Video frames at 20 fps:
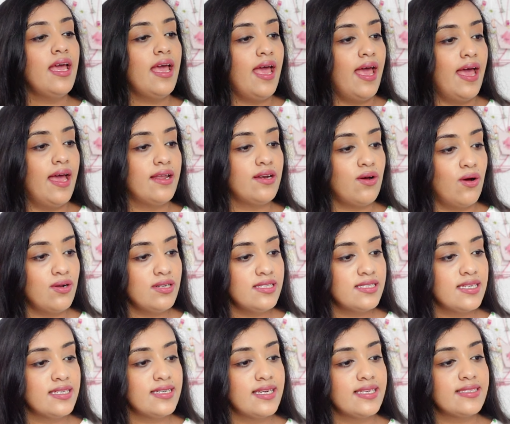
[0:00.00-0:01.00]
And on
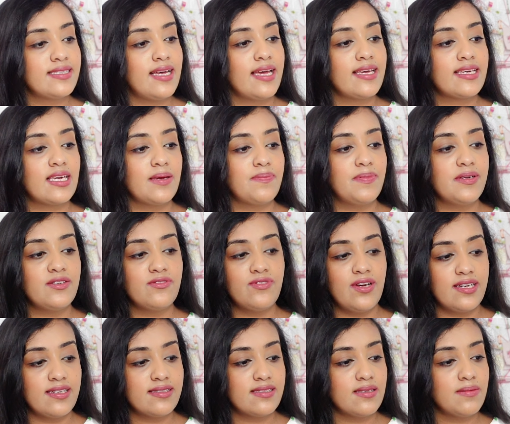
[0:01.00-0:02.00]
Sundays I keep it
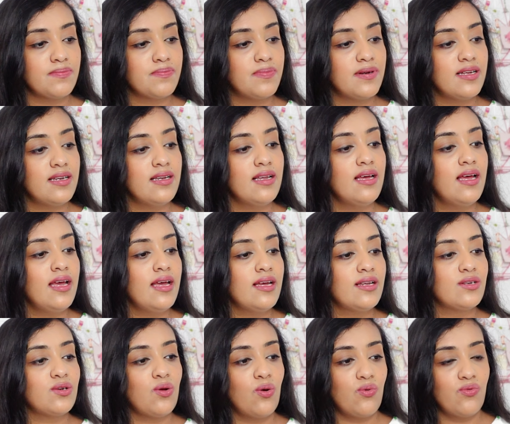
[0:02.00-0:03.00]
very simple,
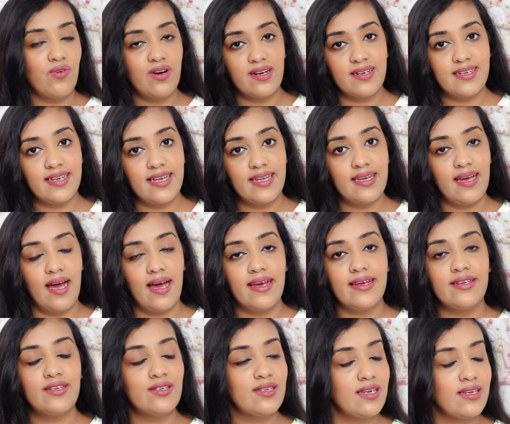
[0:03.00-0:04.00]
no work day.
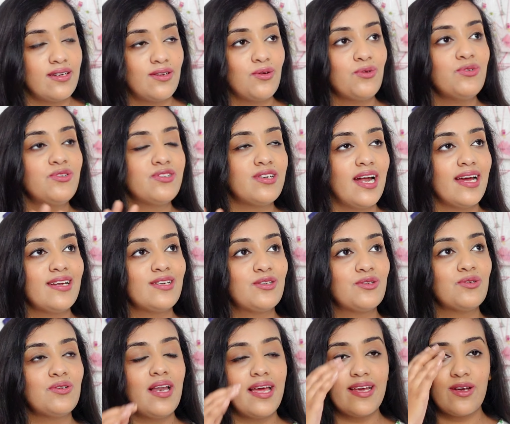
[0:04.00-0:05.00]
I don't try
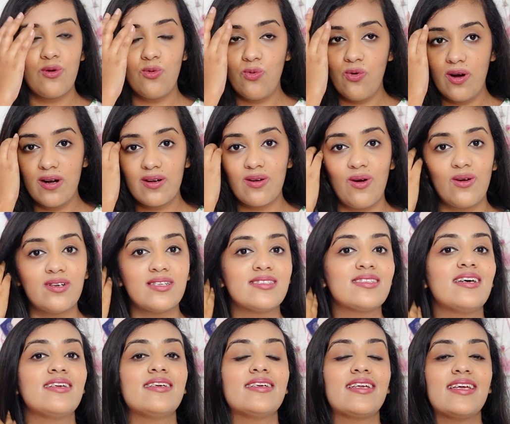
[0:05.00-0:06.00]
to like work on
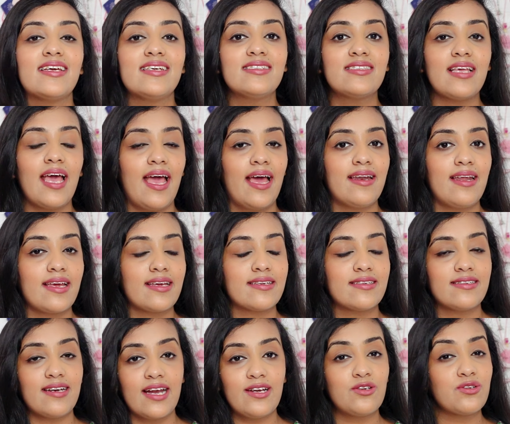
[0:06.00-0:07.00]
Sundays, and I
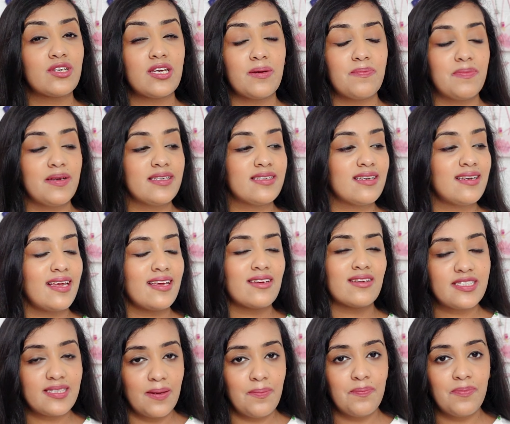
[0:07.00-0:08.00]
try to keep it like
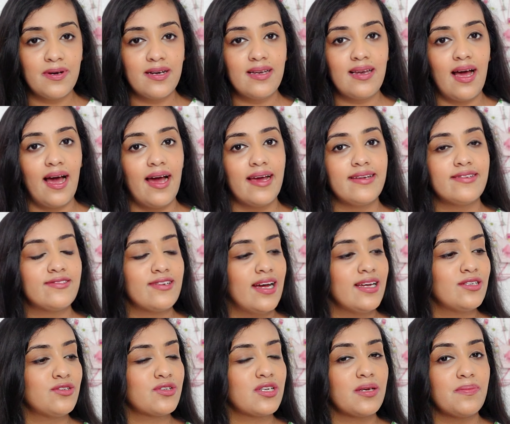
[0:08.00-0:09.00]
simple. I
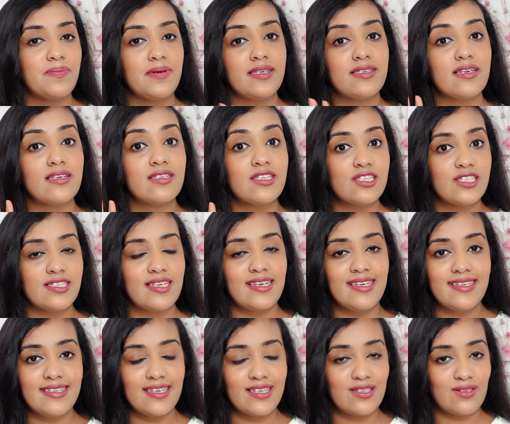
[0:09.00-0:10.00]
try to keep it
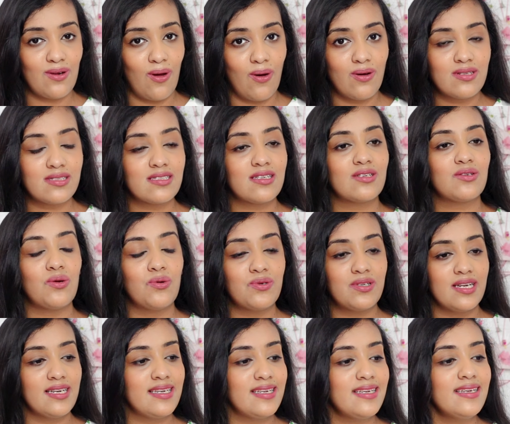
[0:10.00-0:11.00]
digitally detoxed
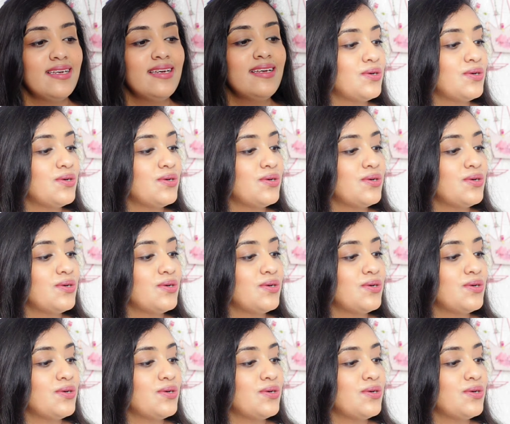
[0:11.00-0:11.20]
totally.